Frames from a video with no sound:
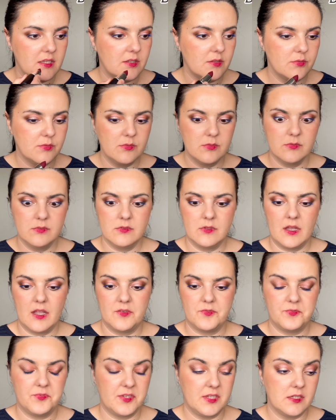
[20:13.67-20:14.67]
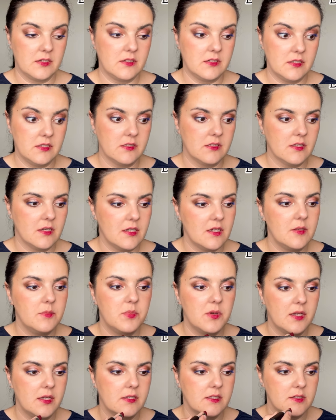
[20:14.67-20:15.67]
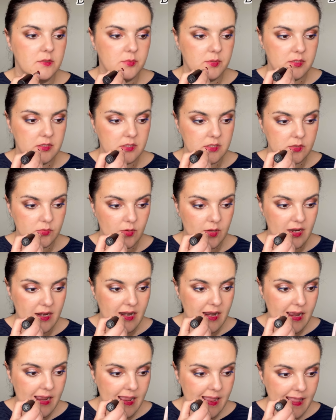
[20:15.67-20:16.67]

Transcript: You don't, I think, need a lip liner with this one.